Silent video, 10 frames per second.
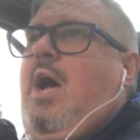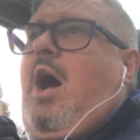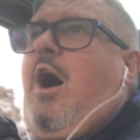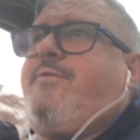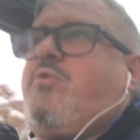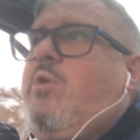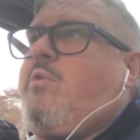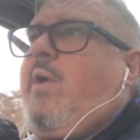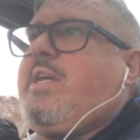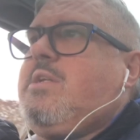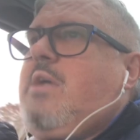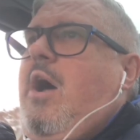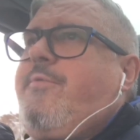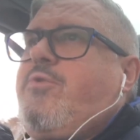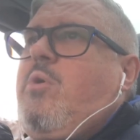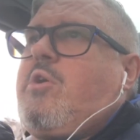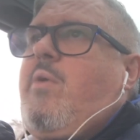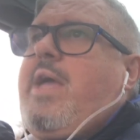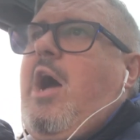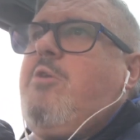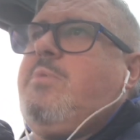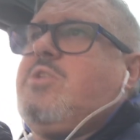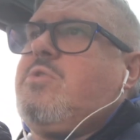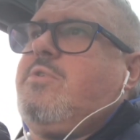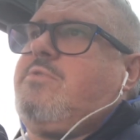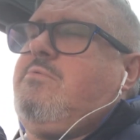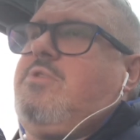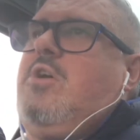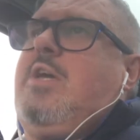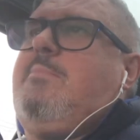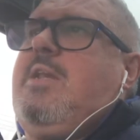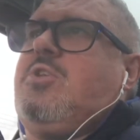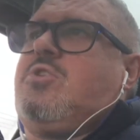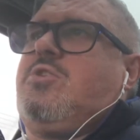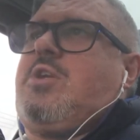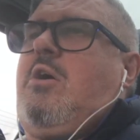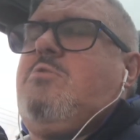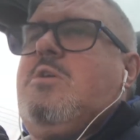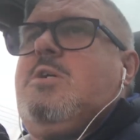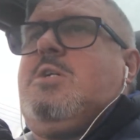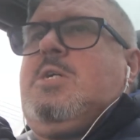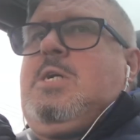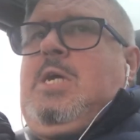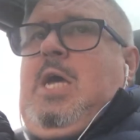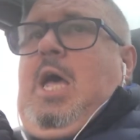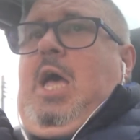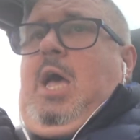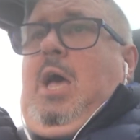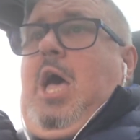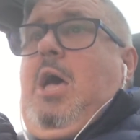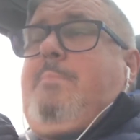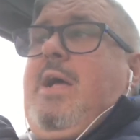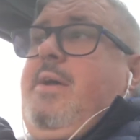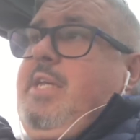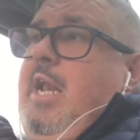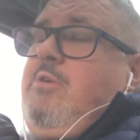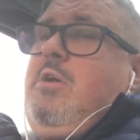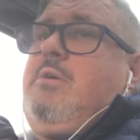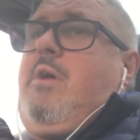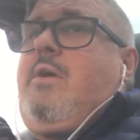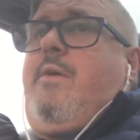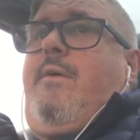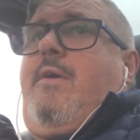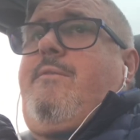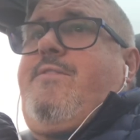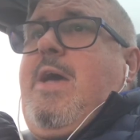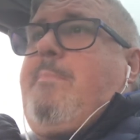after a great opening sort of 30 minutes or so. But fair